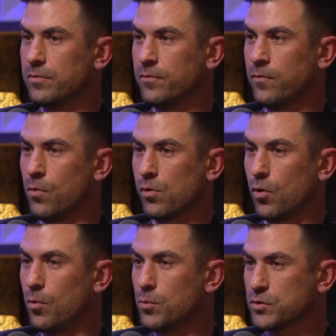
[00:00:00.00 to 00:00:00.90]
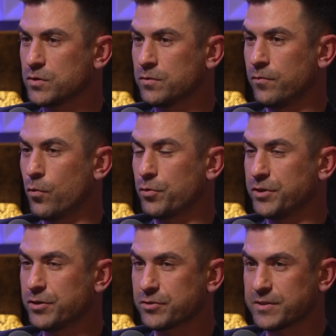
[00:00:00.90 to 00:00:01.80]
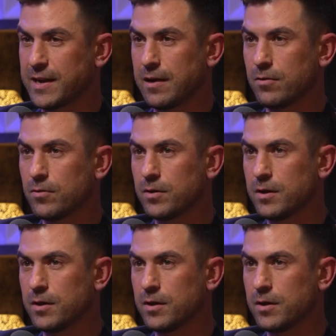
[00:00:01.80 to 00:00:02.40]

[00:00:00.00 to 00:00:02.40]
for almost 4 years now.